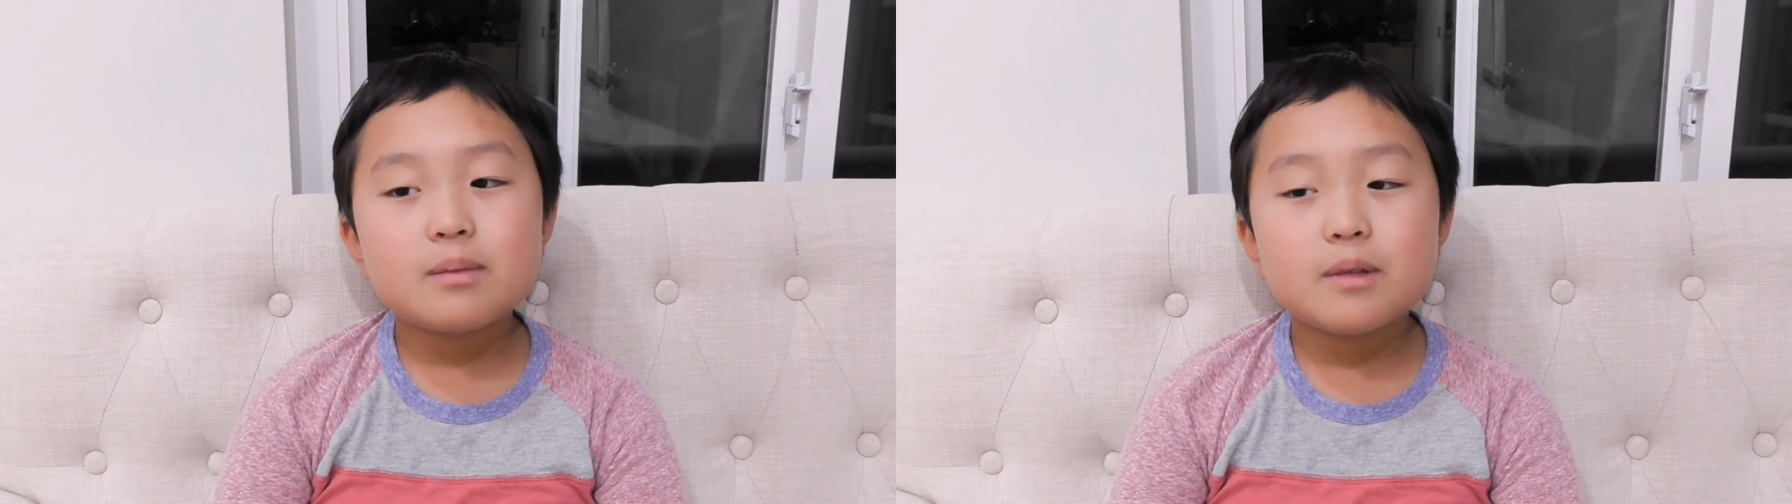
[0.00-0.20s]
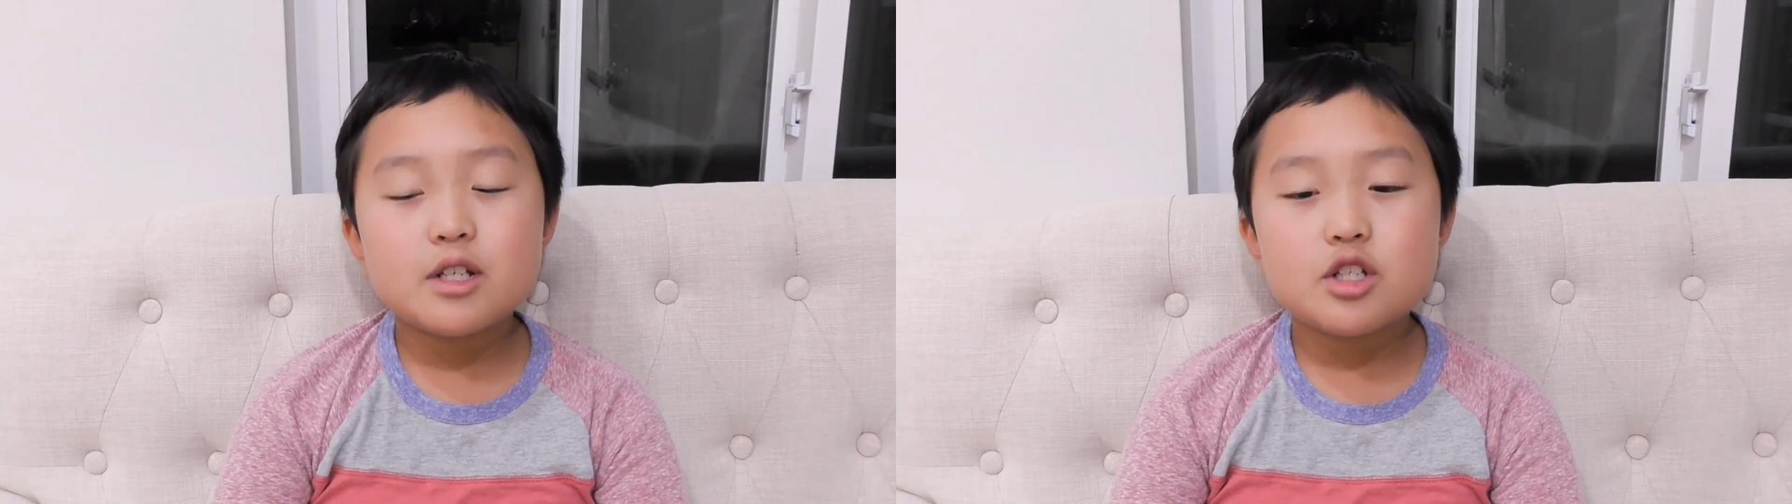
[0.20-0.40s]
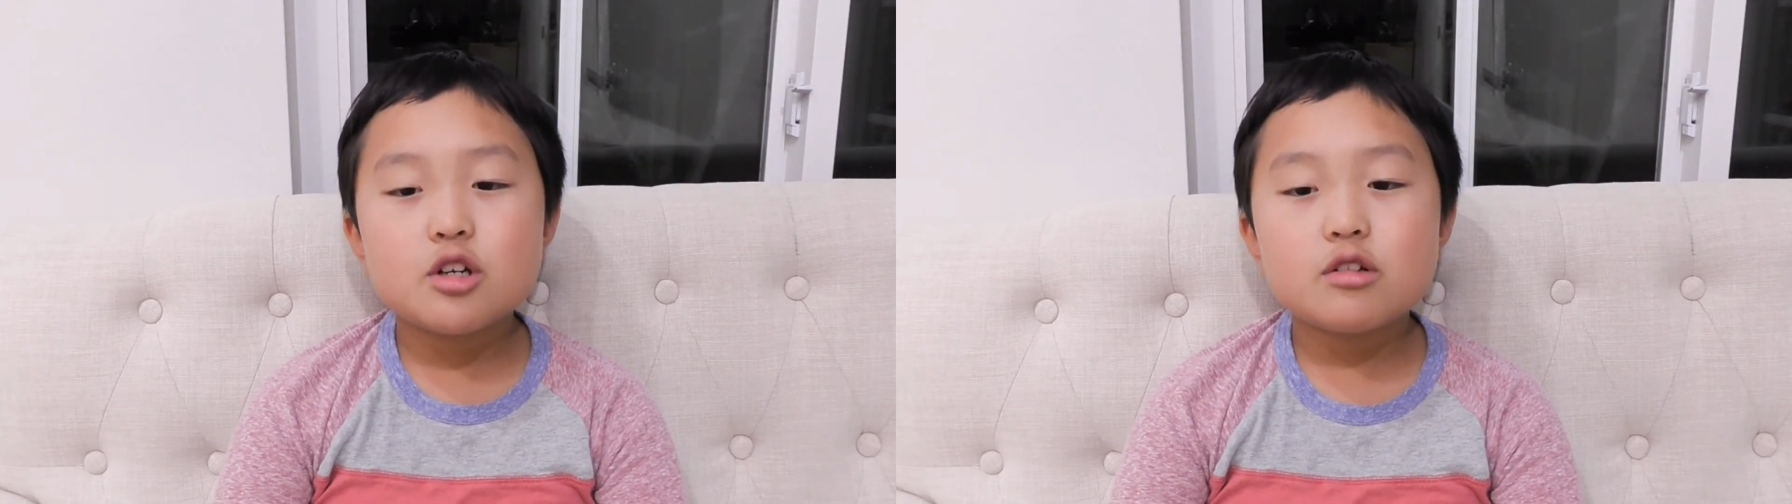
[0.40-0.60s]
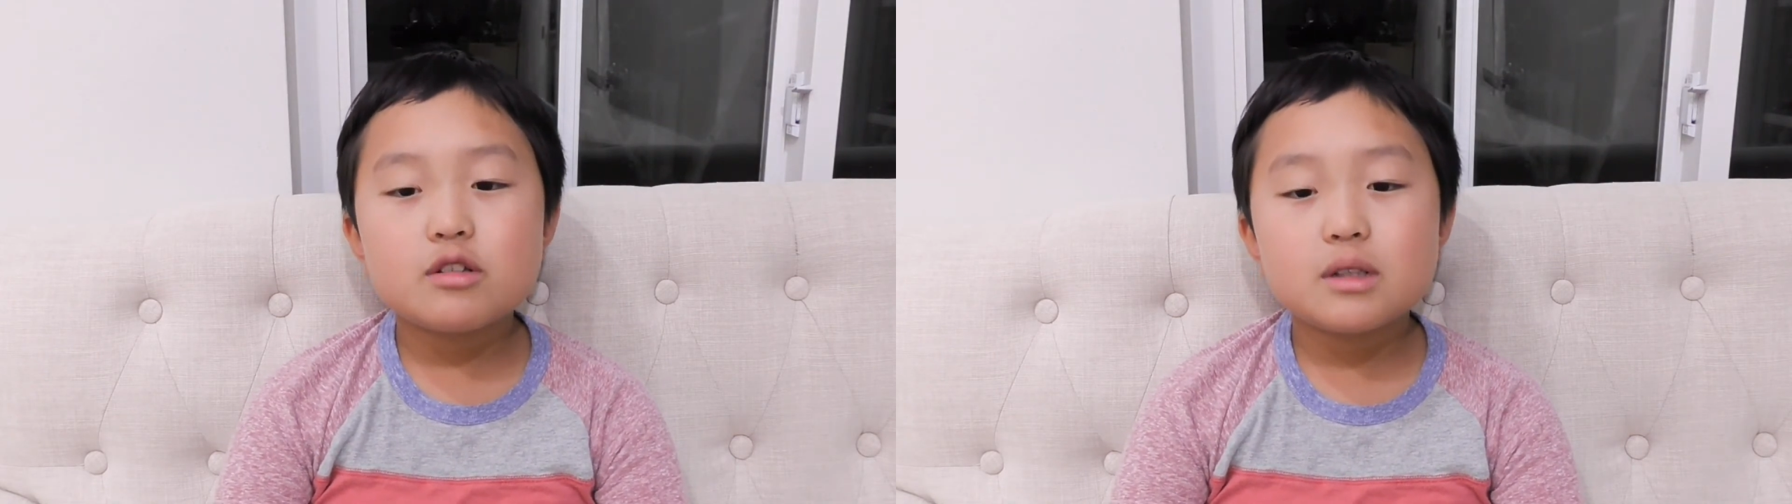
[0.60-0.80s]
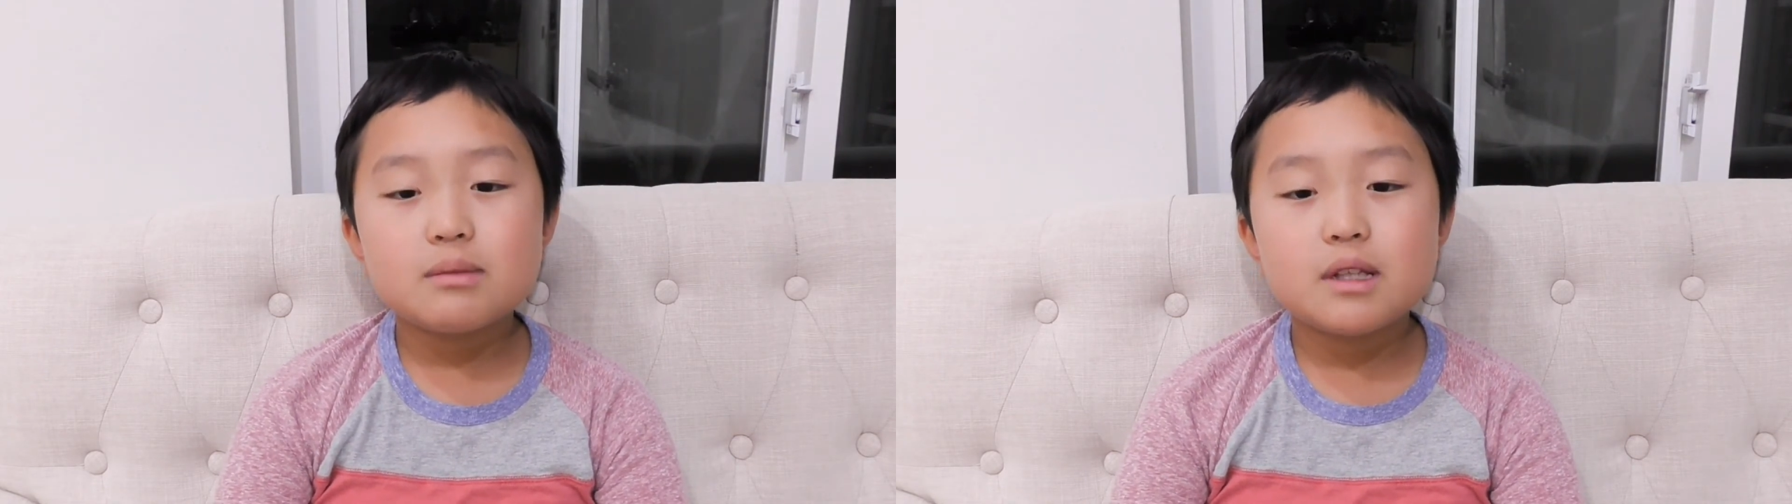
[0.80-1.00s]
something, shows
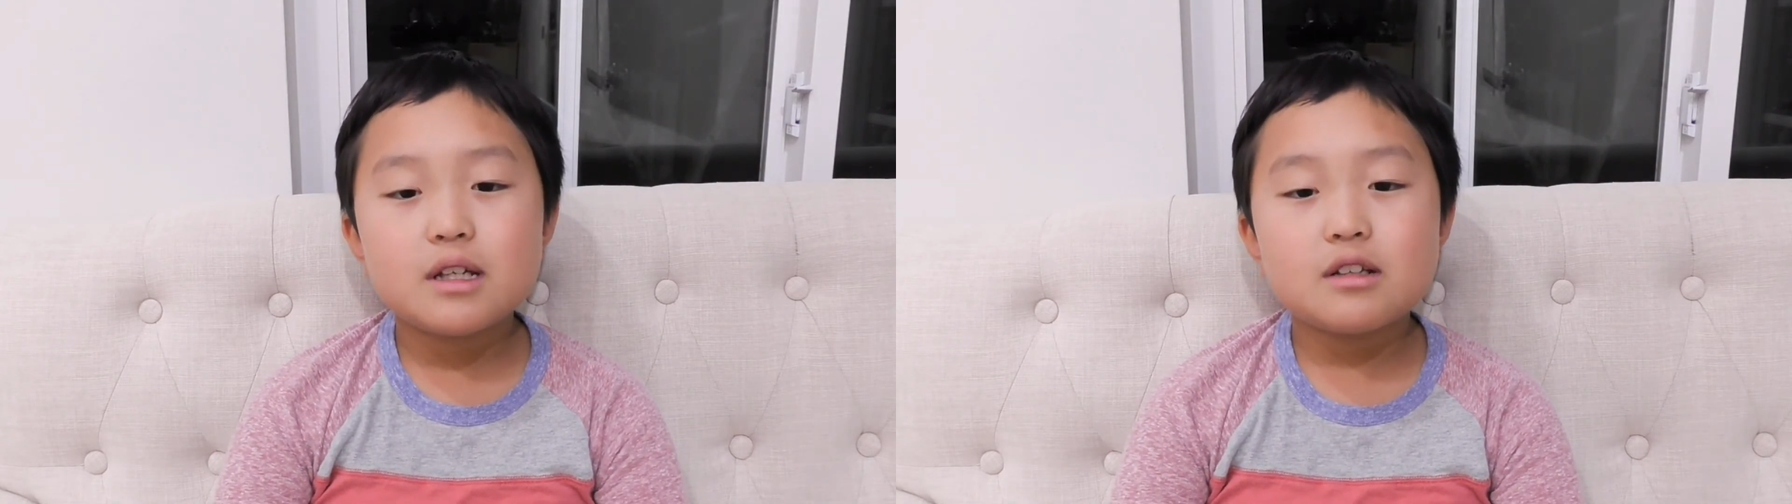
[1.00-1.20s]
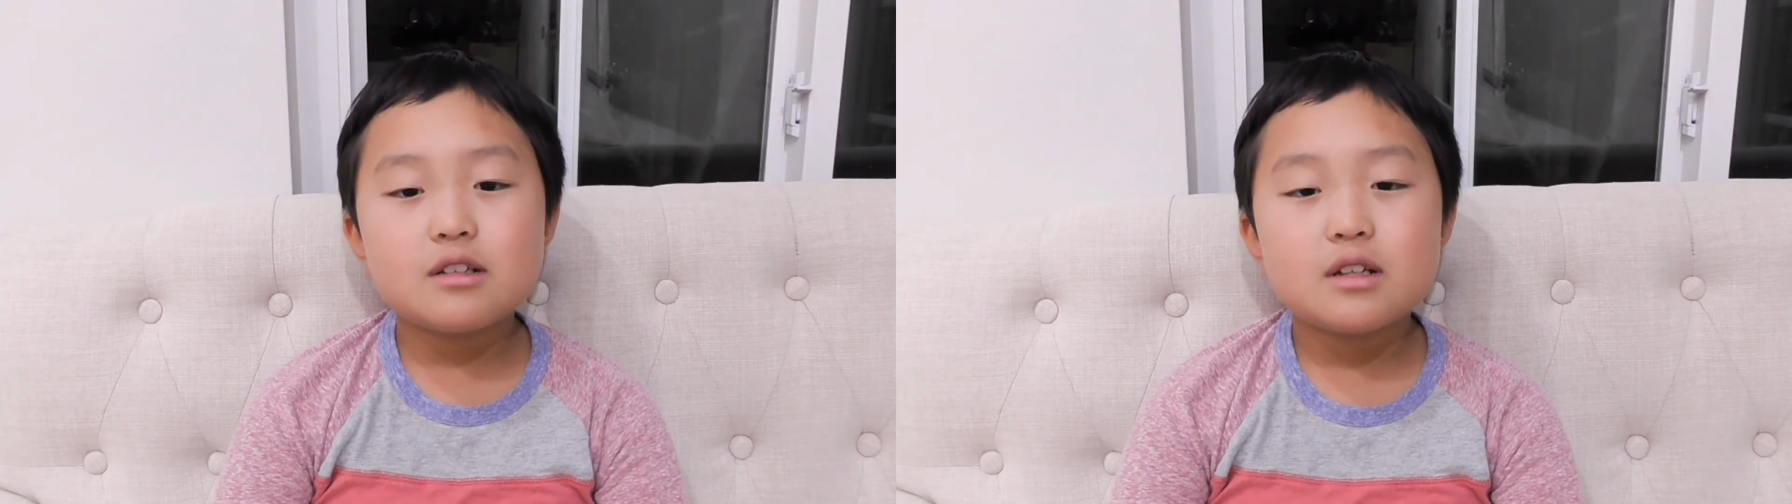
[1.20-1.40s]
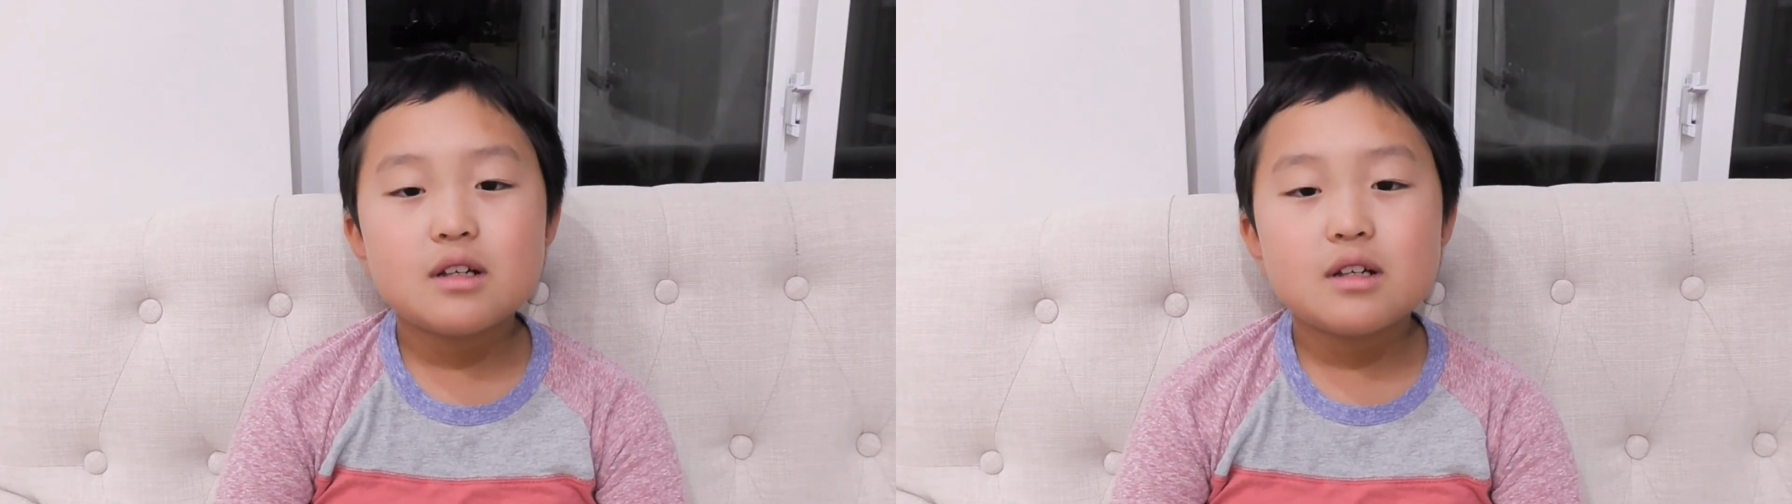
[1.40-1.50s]
something,